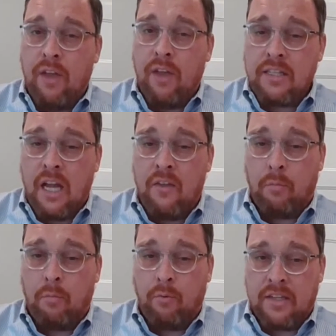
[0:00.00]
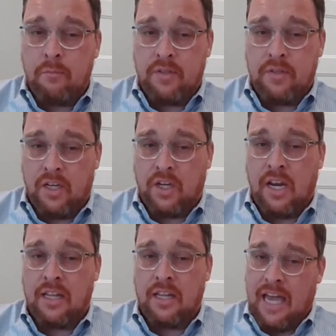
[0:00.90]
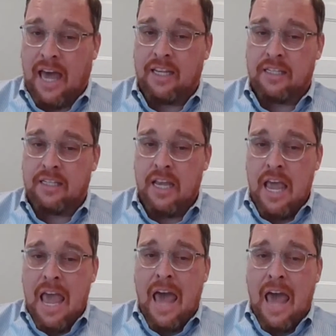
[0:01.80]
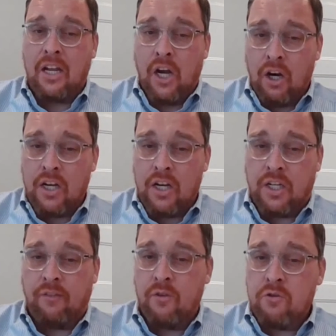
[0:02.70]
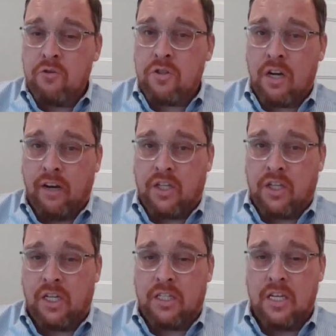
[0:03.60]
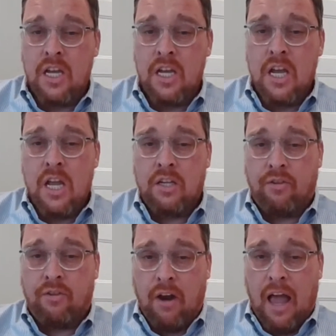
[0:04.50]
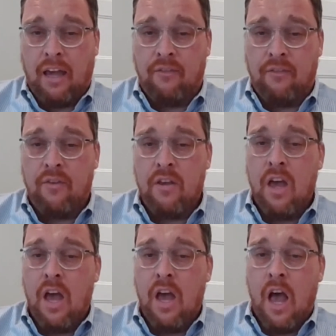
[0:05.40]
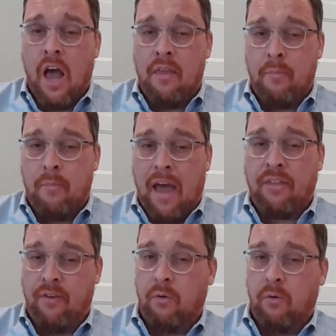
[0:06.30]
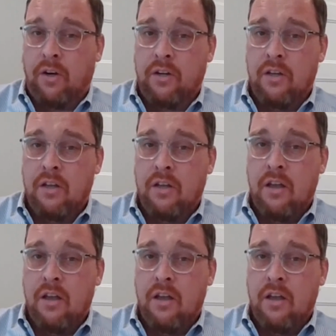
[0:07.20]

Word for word: reflecting on their present position and status, and encouraging future generations to thrive on the path forward.